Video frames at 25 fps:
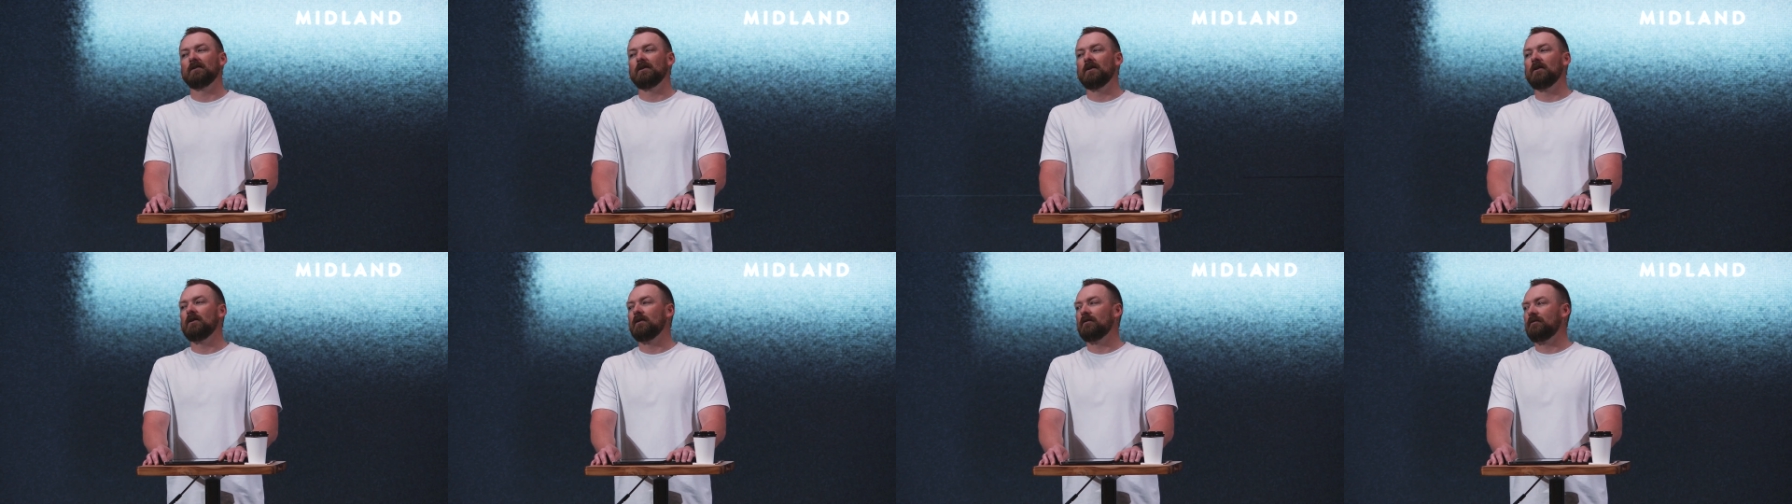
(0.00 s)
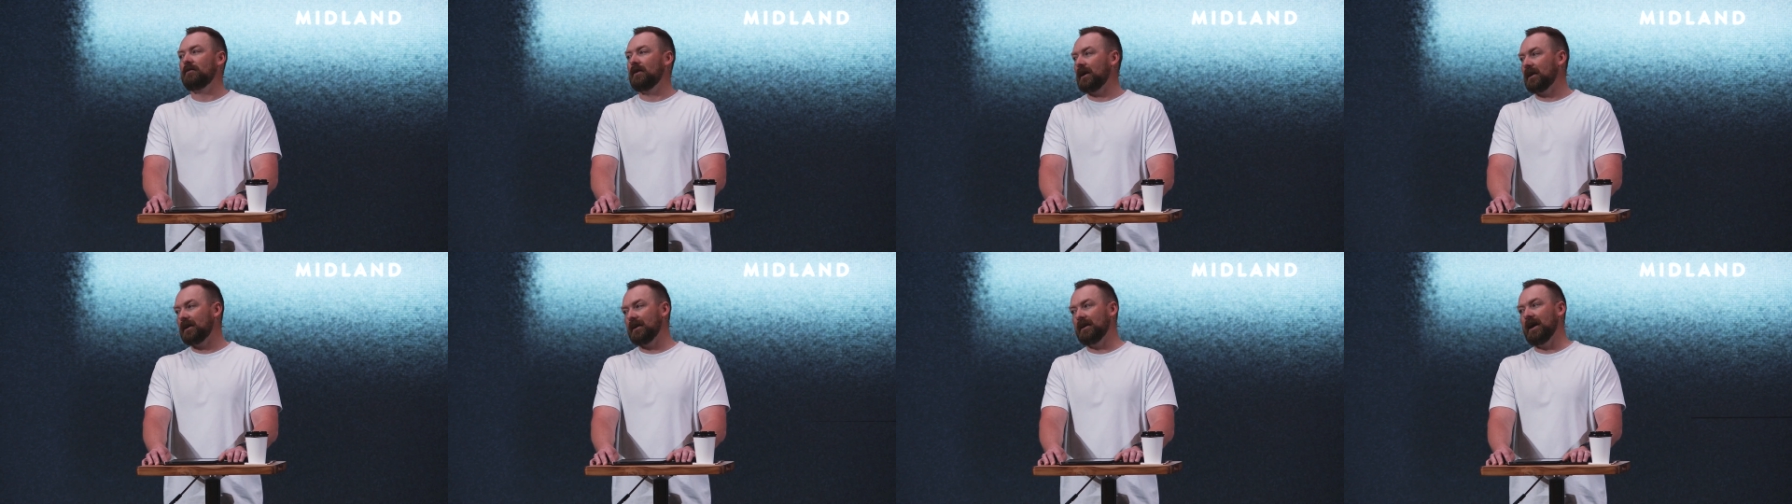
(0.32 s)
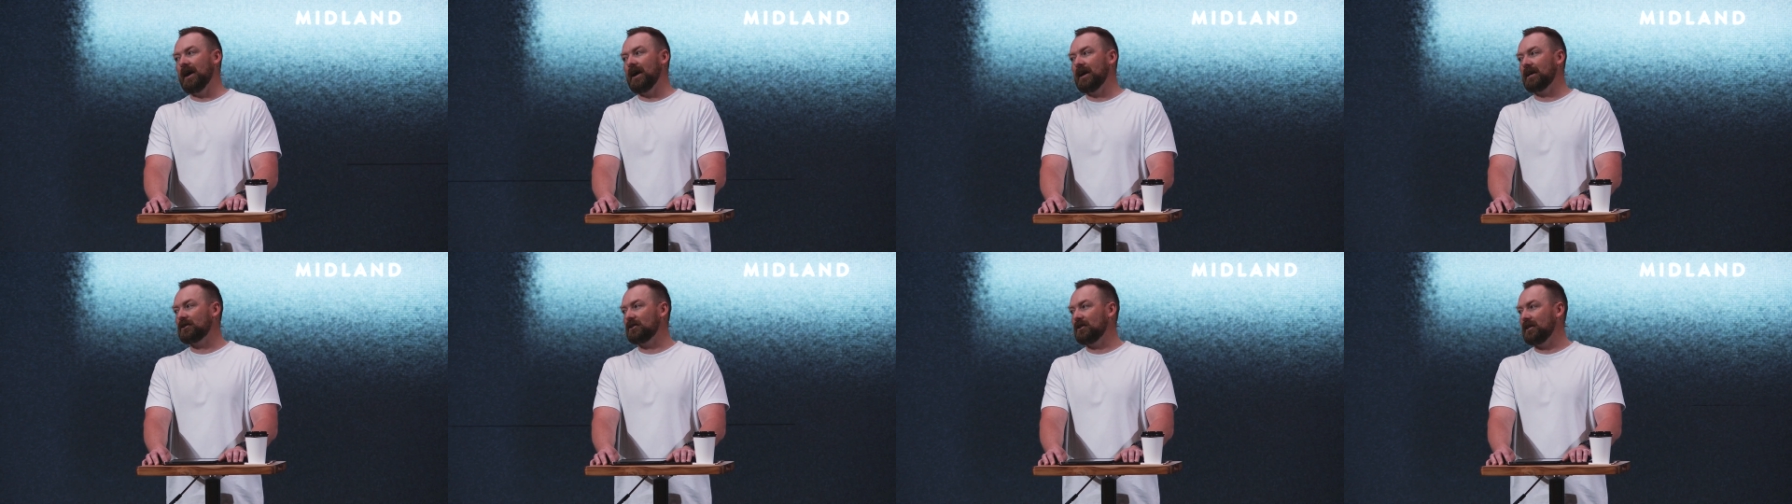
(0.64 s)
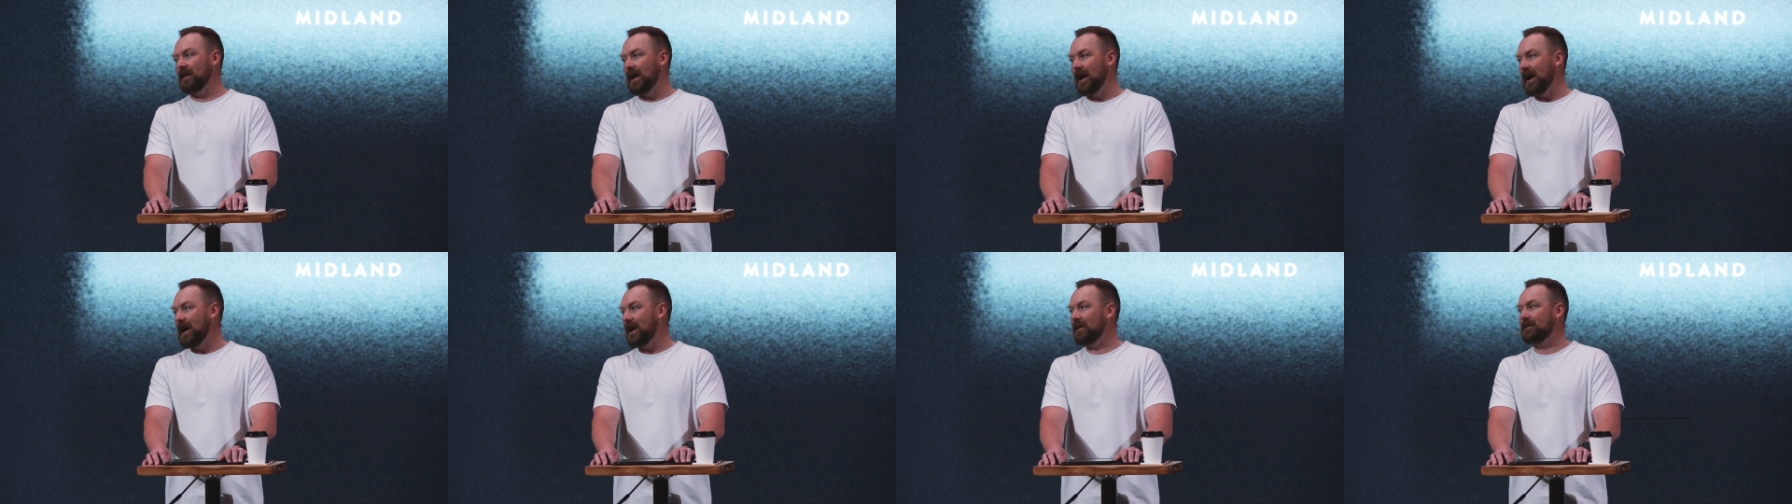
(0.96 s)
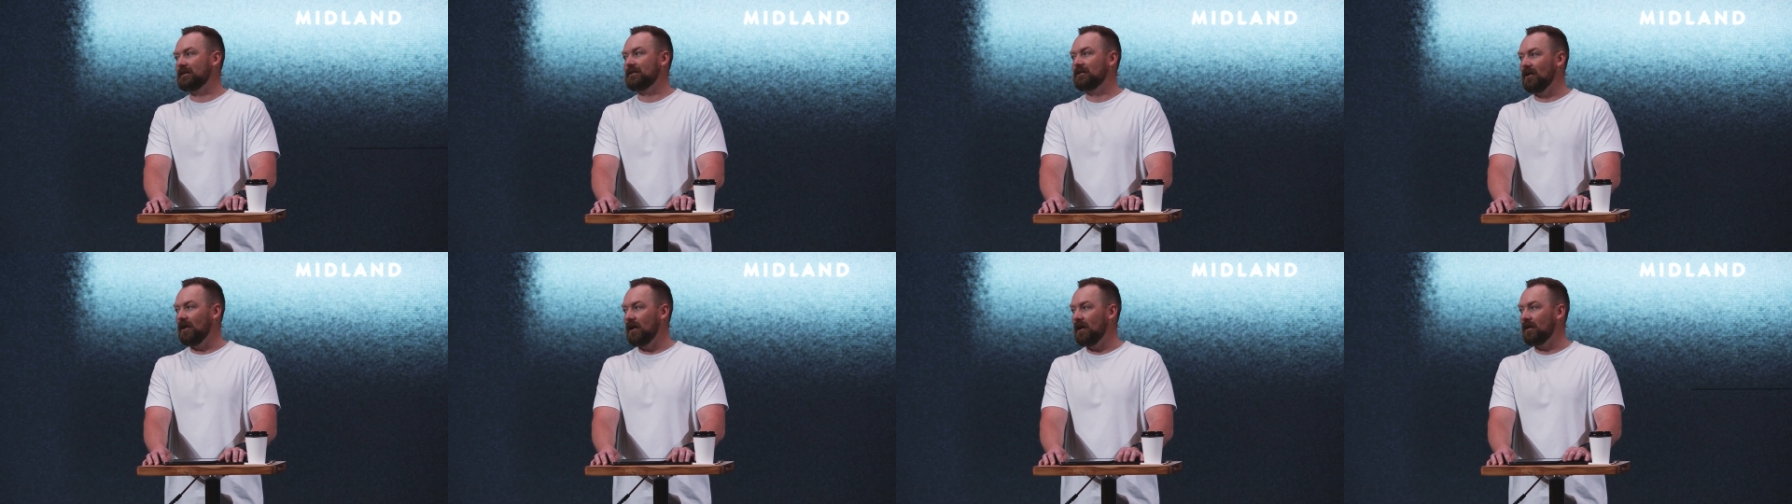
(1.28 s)
know if I can actually
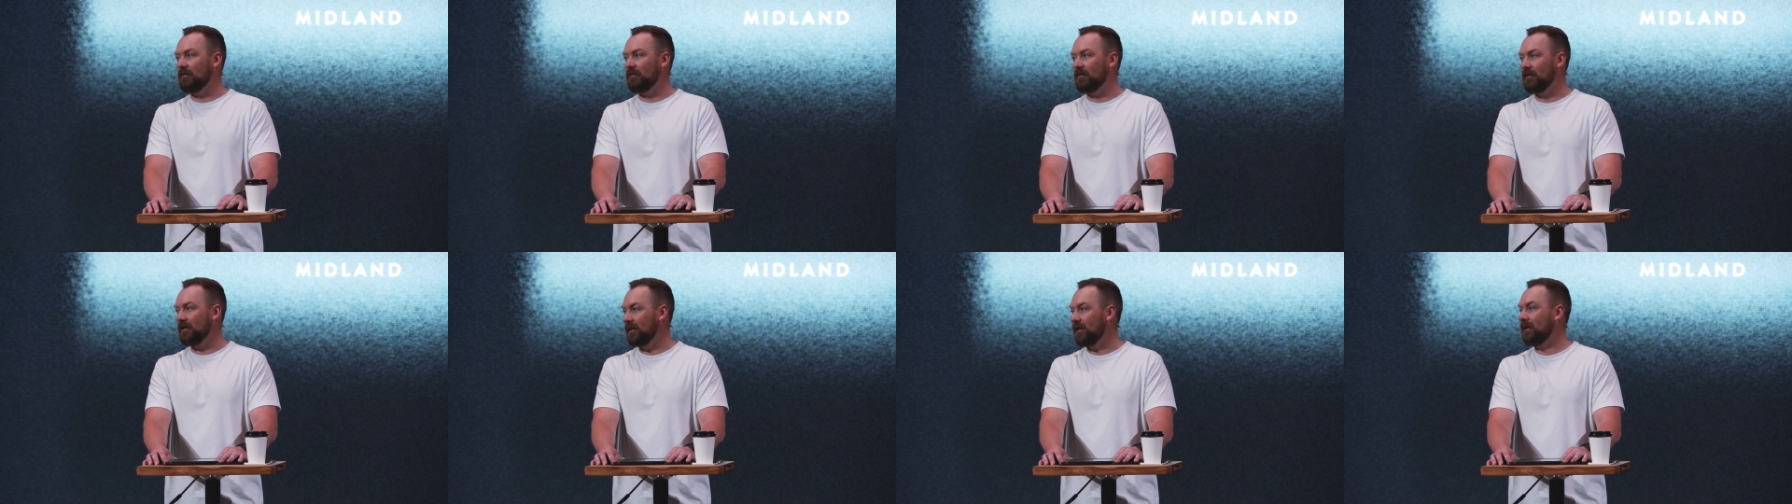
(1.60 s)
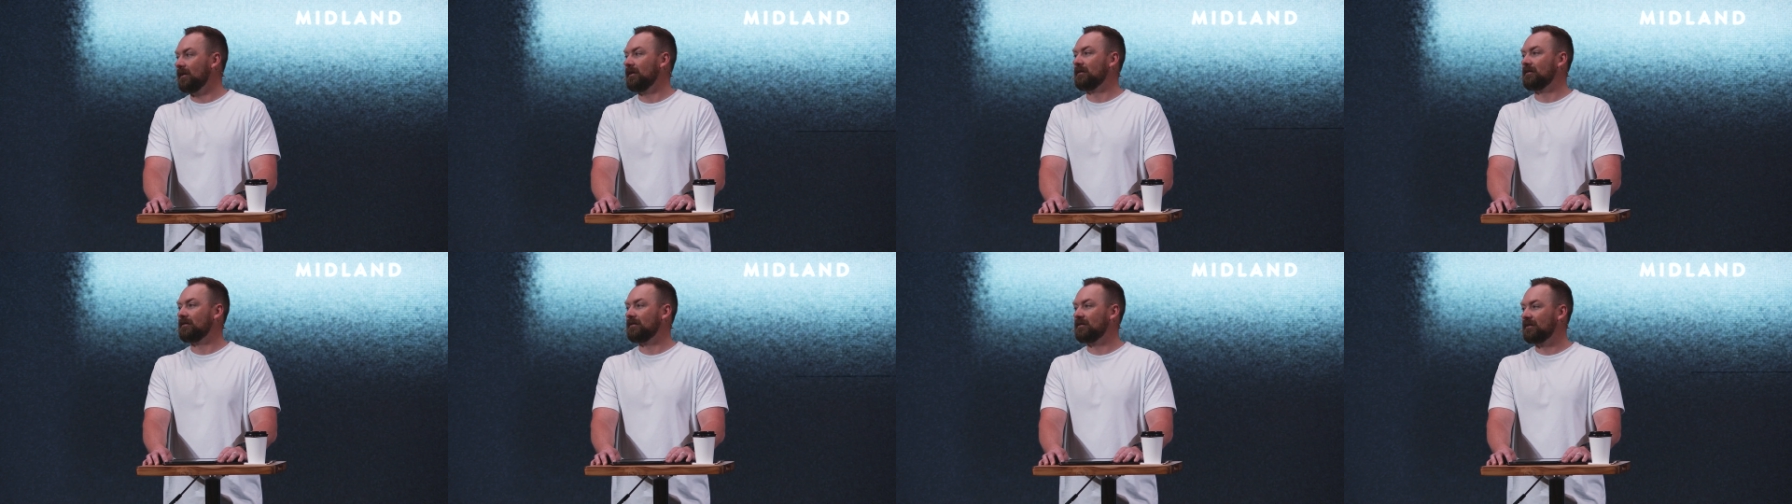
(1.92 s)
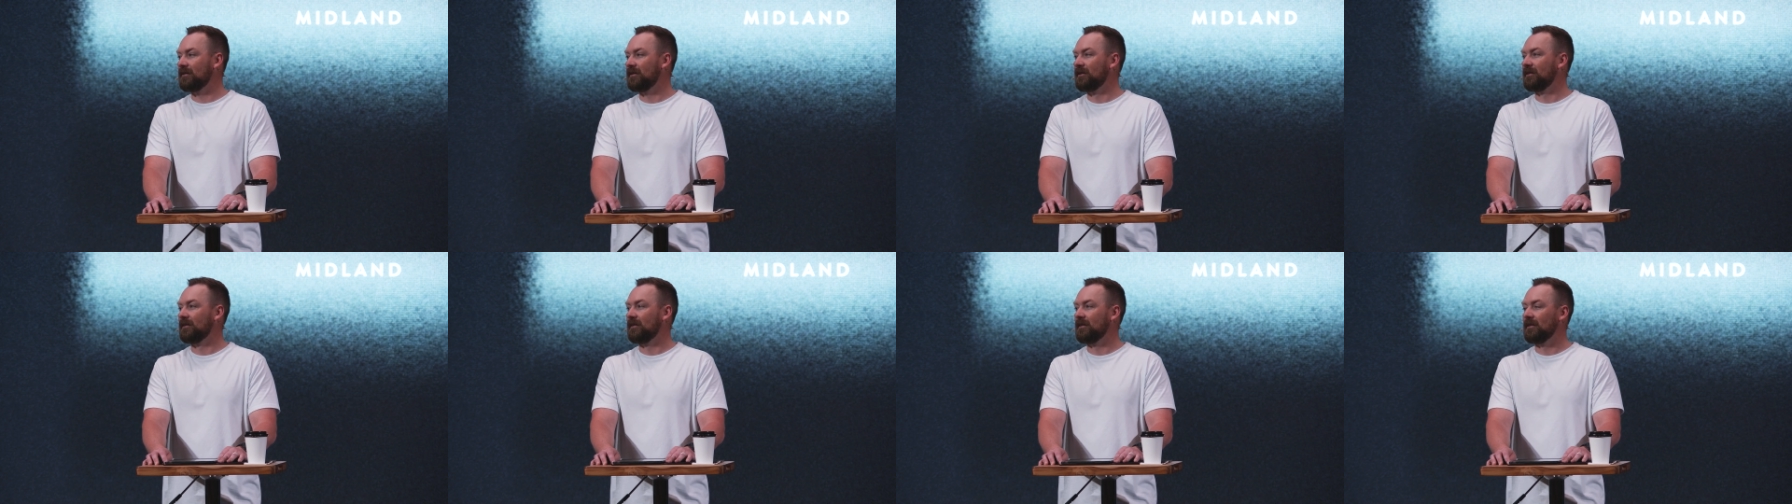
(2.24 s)
ask God for this.